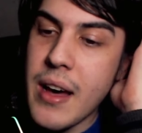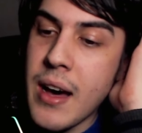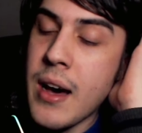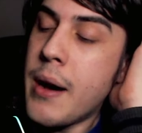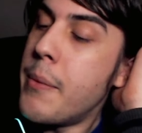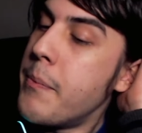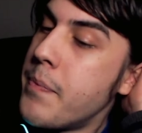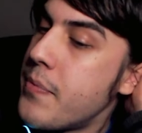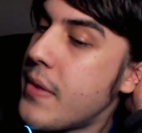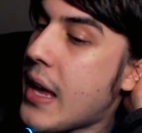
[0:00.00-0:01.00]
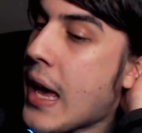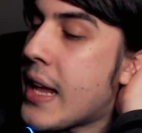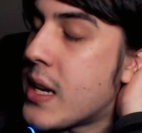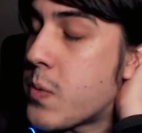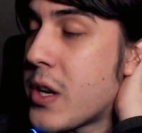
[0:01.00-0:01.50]
Um,
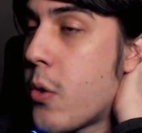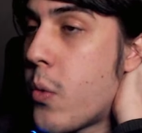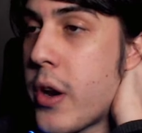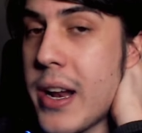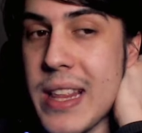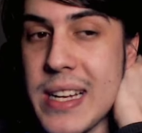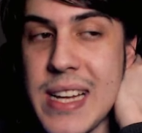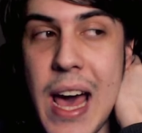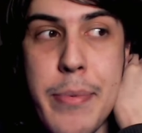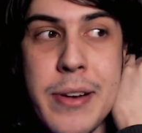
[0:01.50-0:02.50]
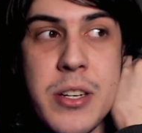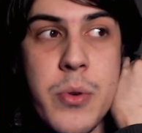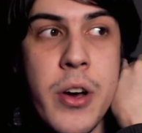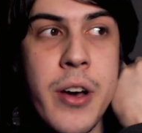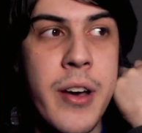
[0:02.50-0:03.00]
and we don't want anything to happen
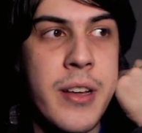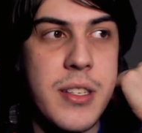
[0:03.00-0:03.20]
to her,